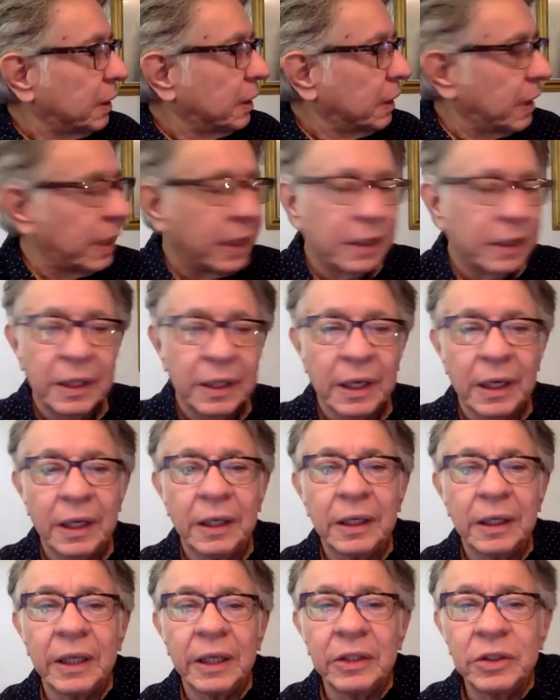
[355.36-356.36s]
and uh,
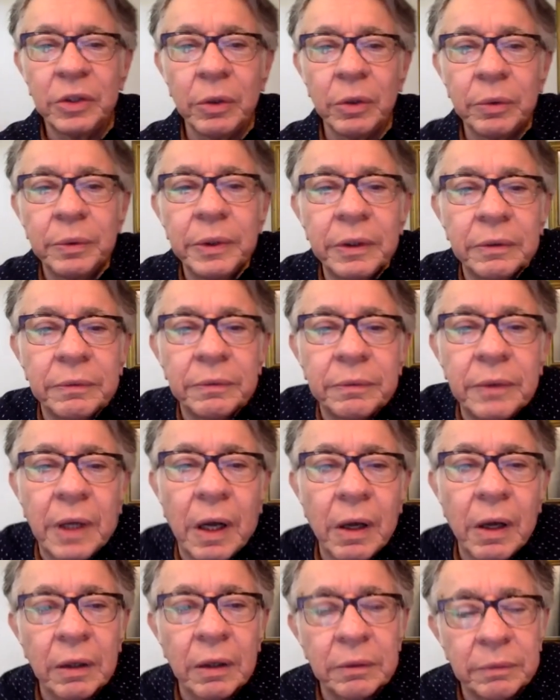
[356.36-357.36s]
and so we
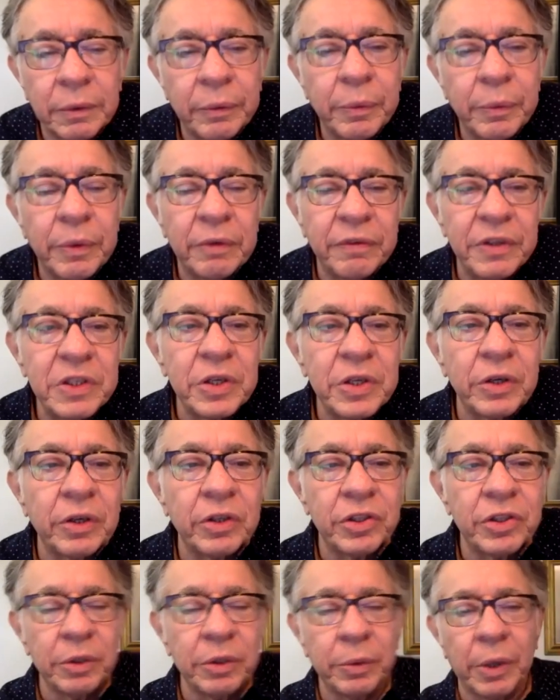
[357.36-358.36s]
uh, when we would visit her,
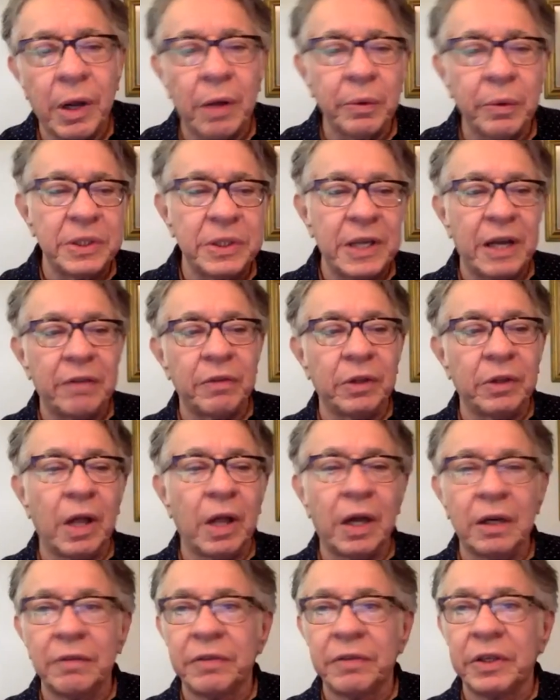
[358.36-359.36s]
she would always have a
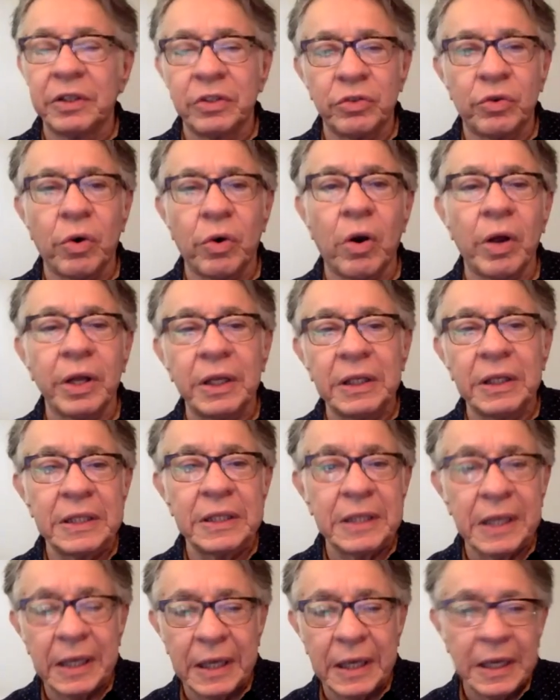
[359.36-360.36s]
lot of his
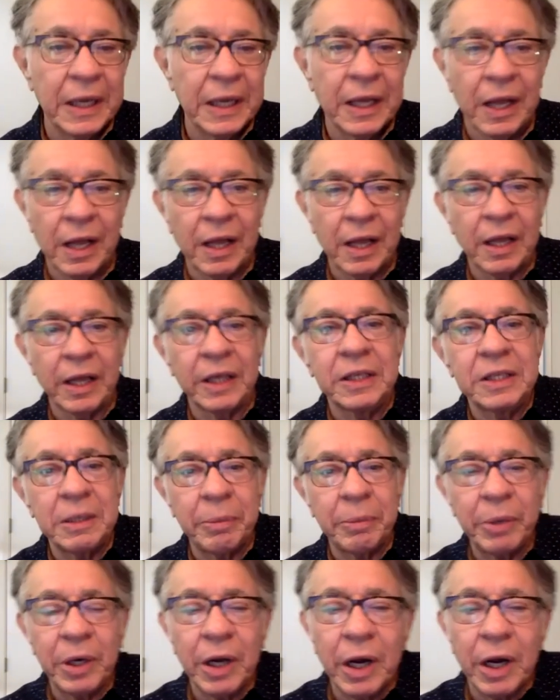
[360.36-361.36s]
drawings
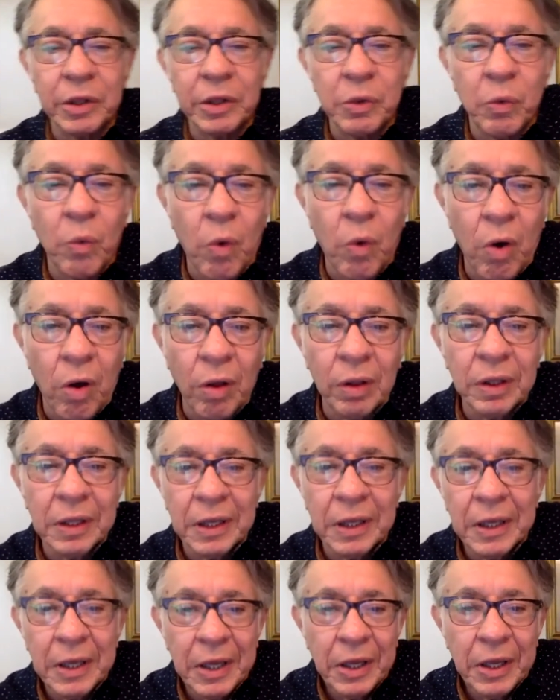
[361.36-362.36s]
exhibited on the wall.
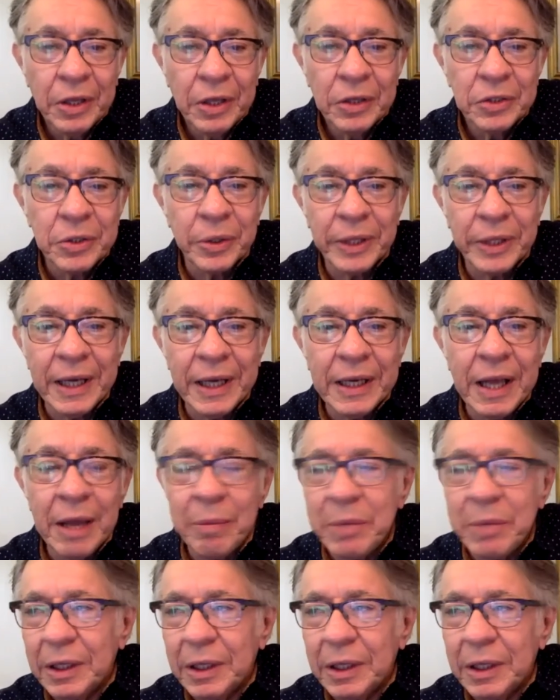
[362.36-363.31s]
So that got me a